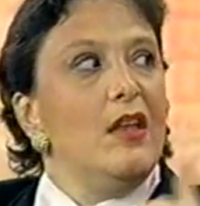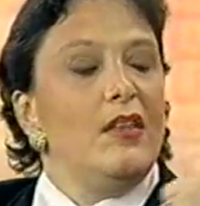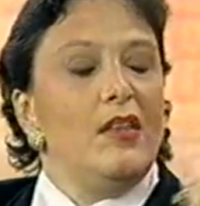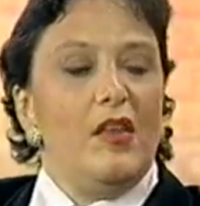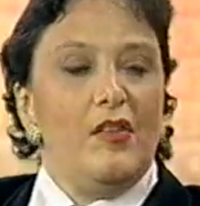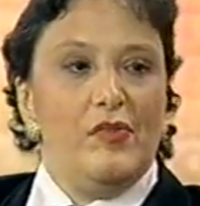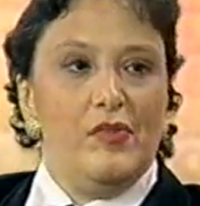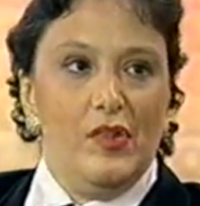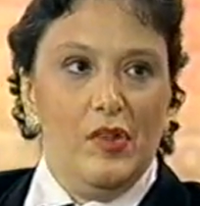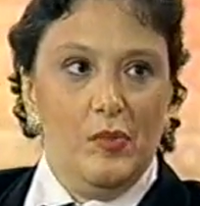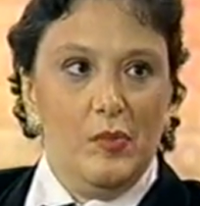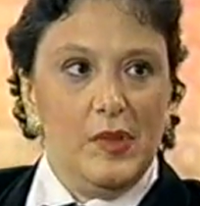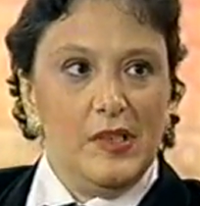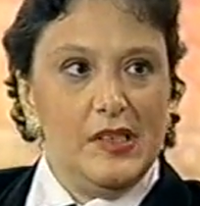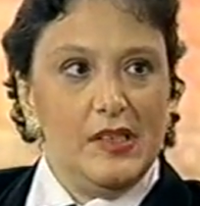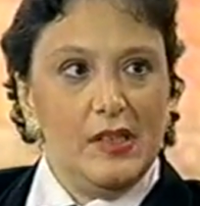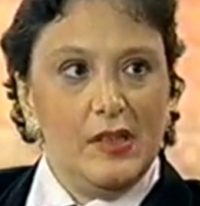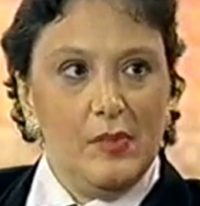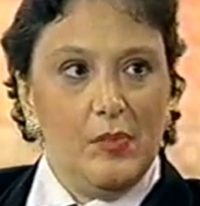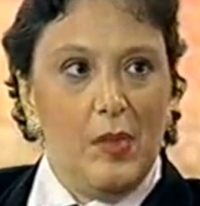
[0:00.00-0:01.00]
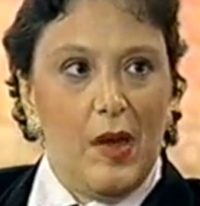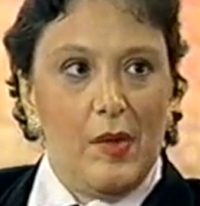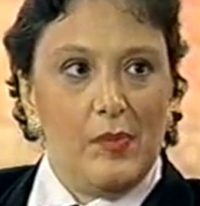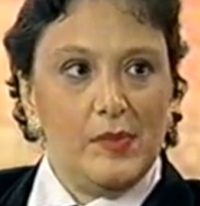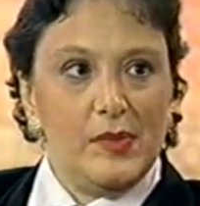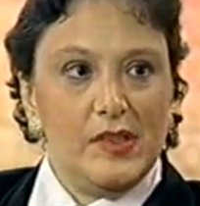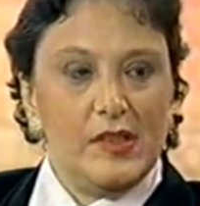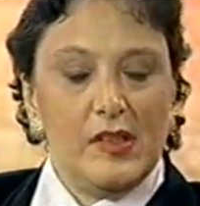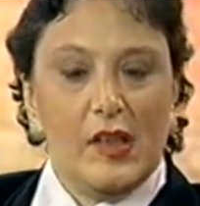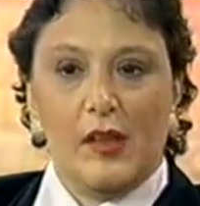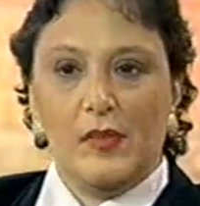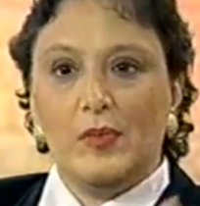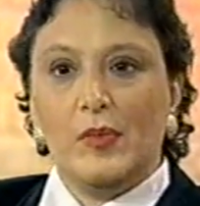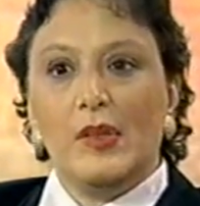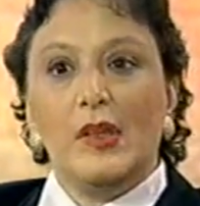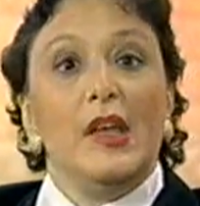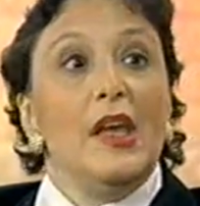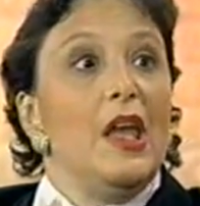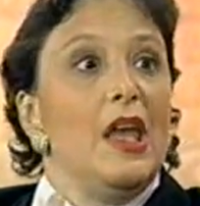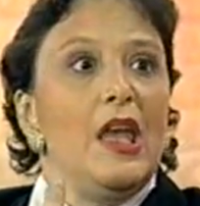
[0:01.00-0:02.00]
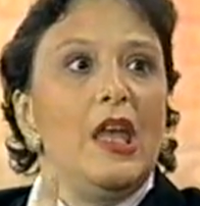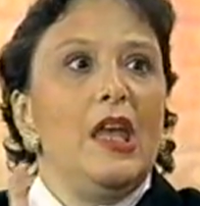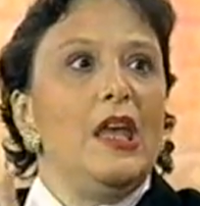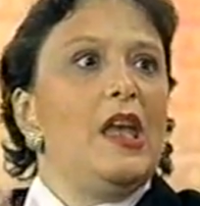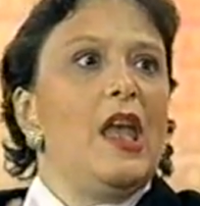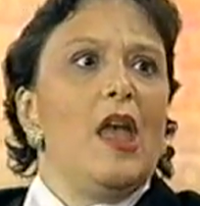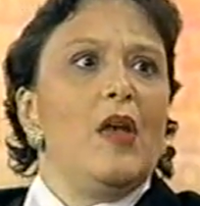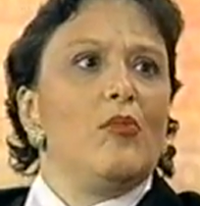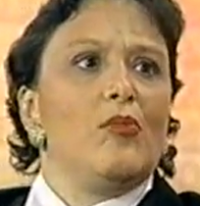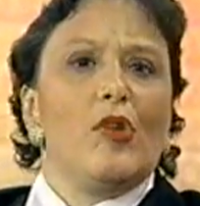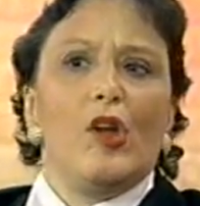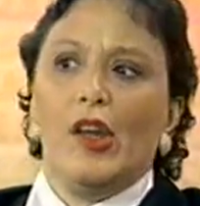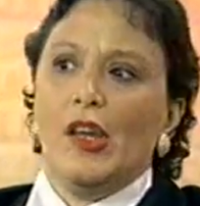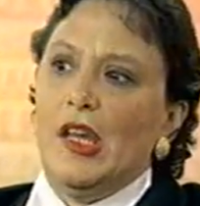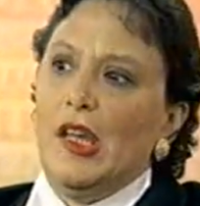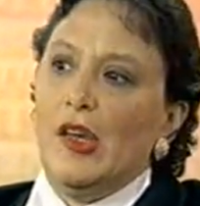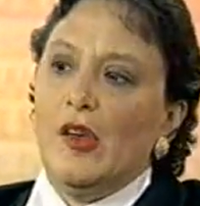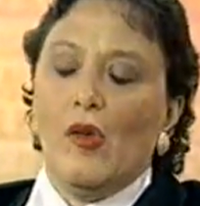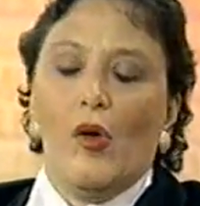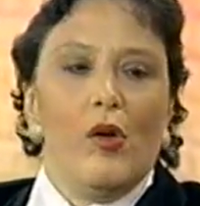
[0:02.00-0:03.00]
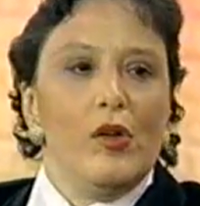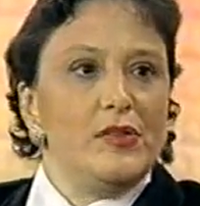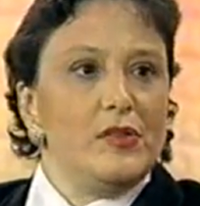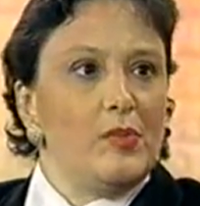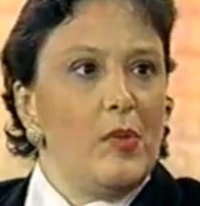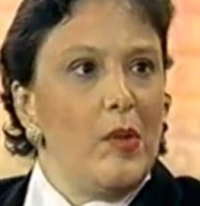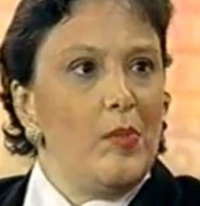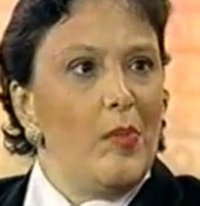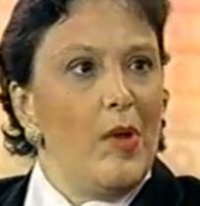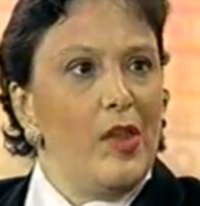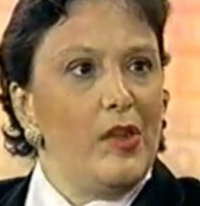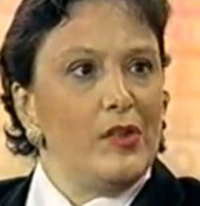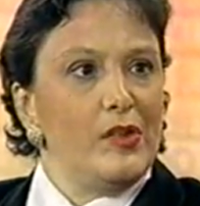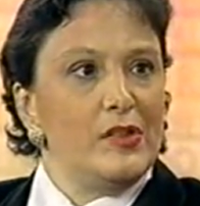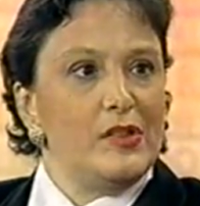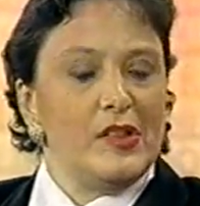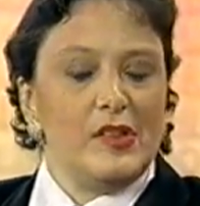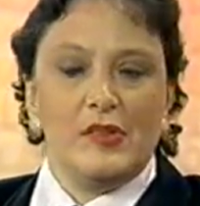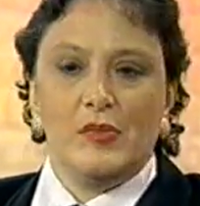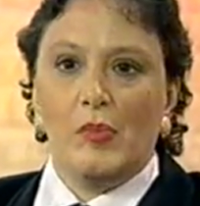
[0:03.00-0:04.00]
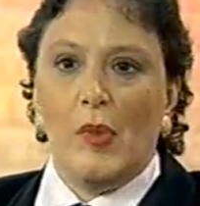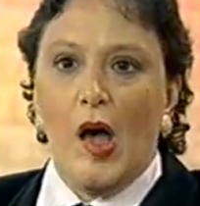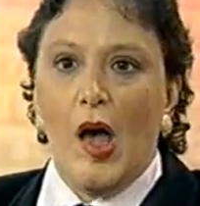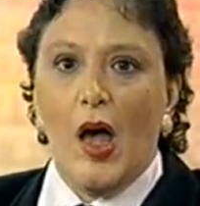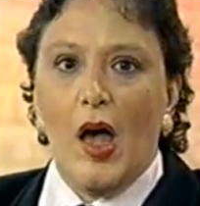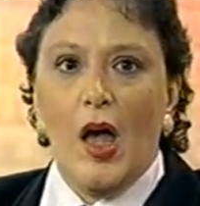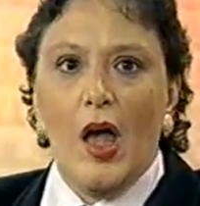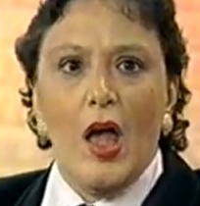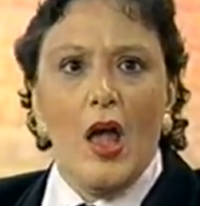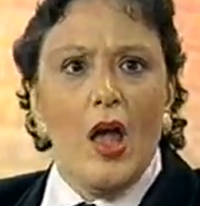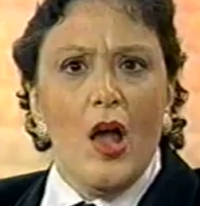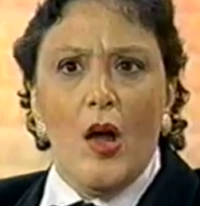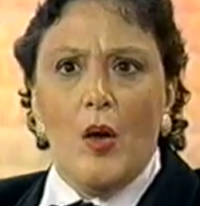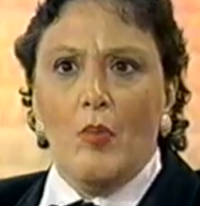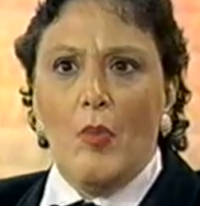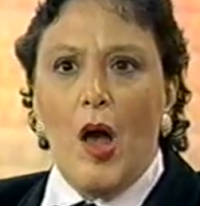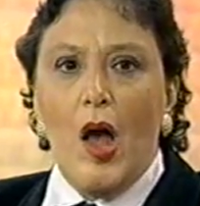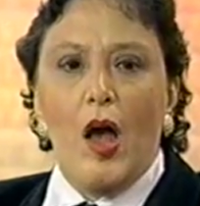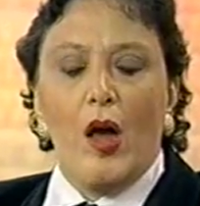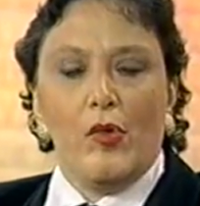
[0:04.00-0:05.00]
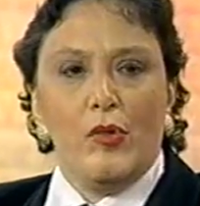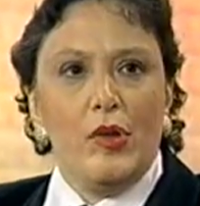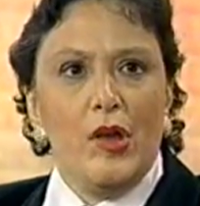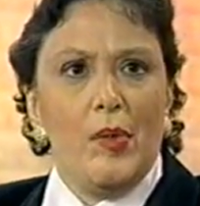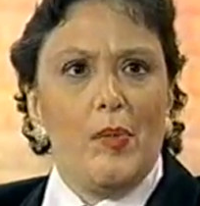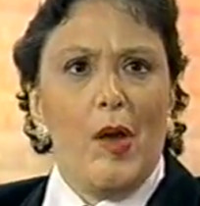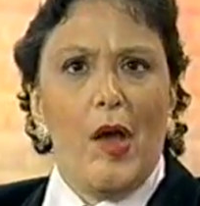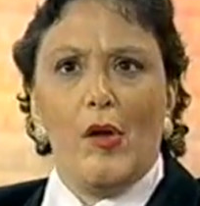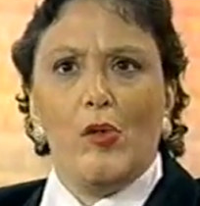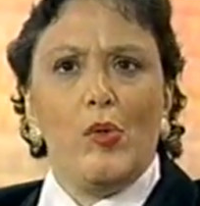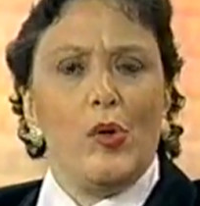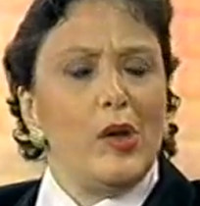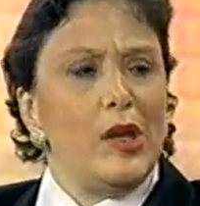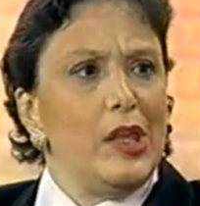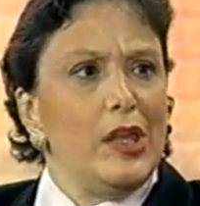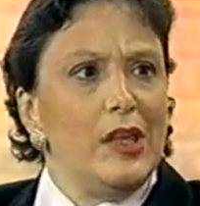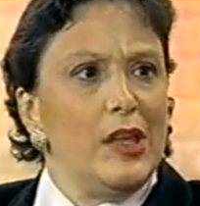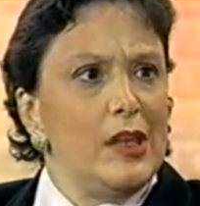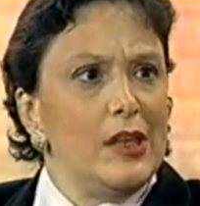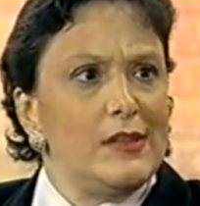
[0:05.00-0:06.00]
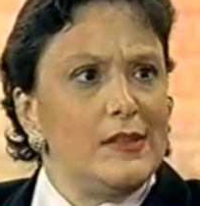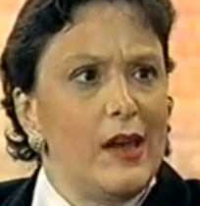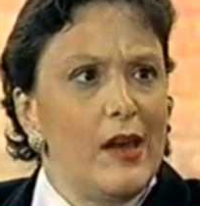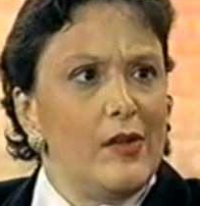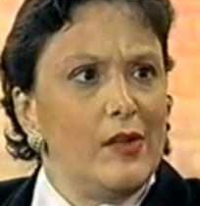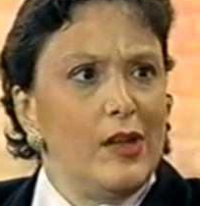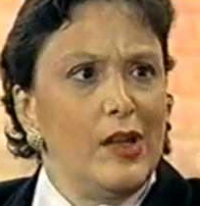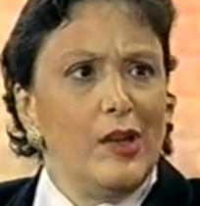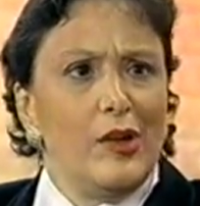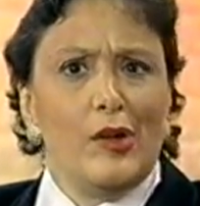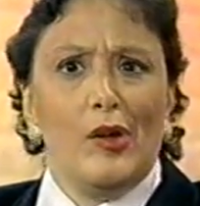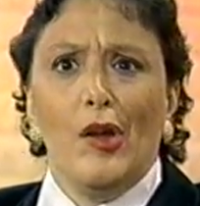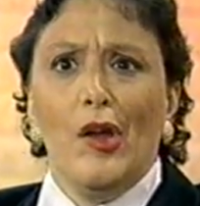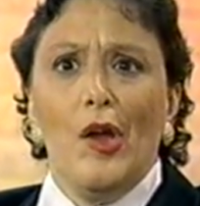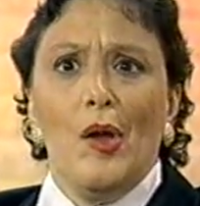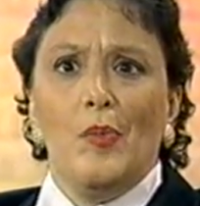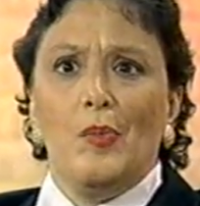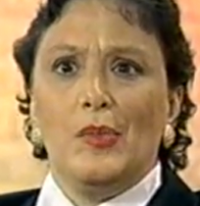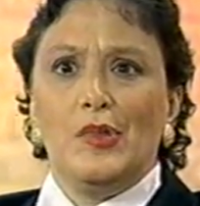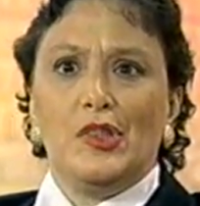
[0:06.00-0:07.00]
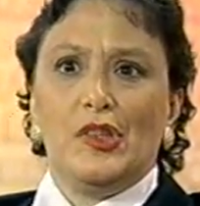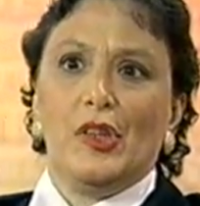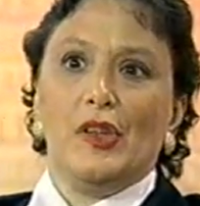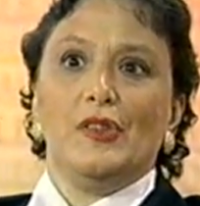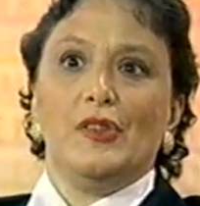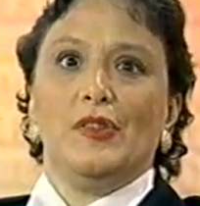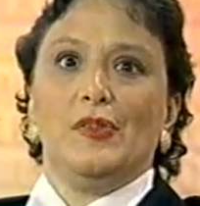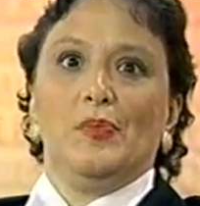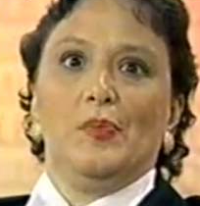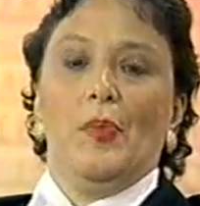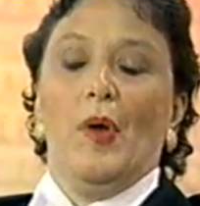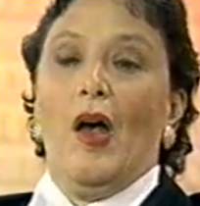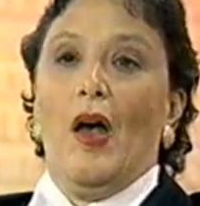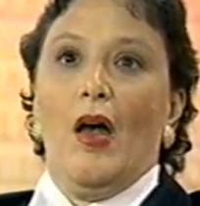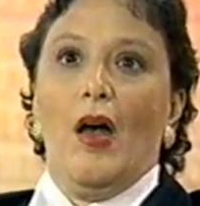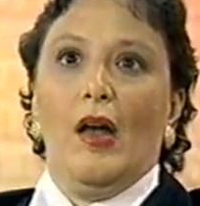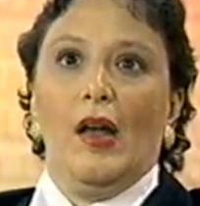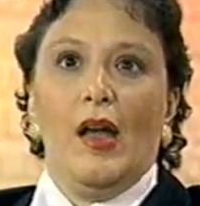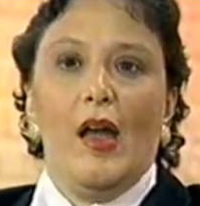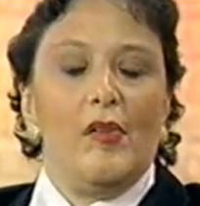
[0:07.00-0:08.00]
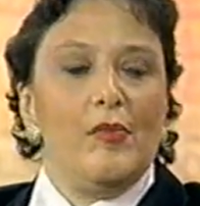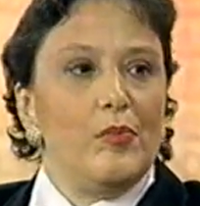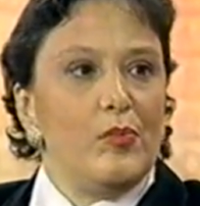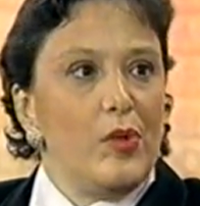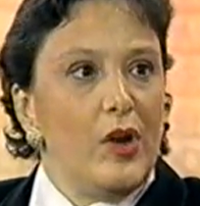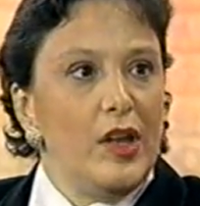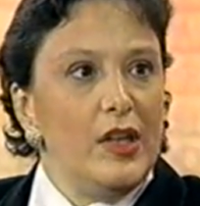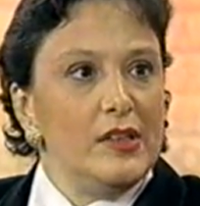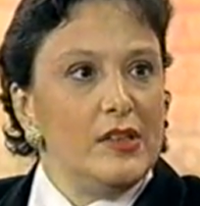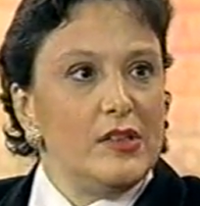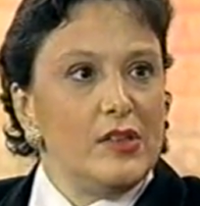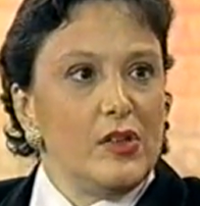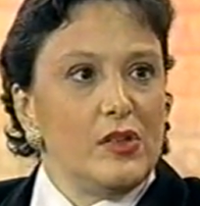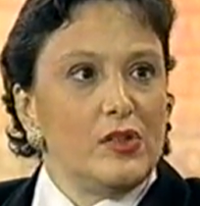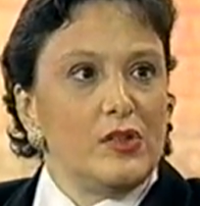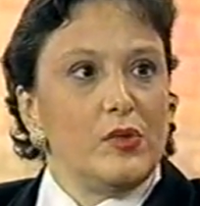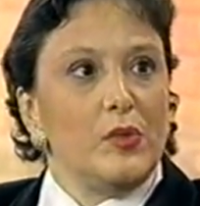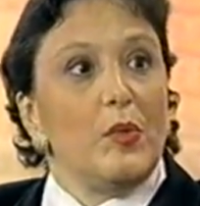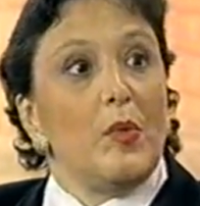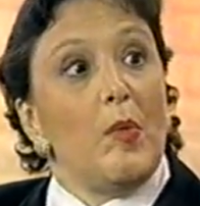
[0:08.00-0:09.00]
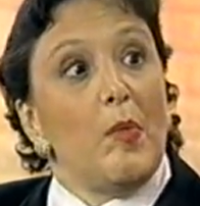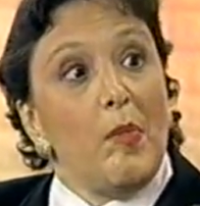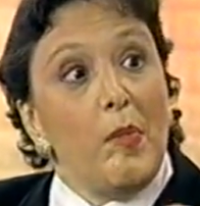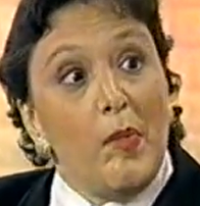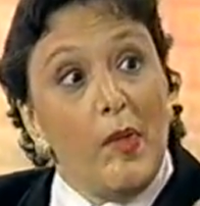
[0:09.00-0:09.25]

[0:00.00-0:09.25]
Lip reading: They flew me to the Baptist hospital. He came running. He calls my mother and says, Ma, hurry up. How quick can you get down here? Michelle's having brain surgery. When my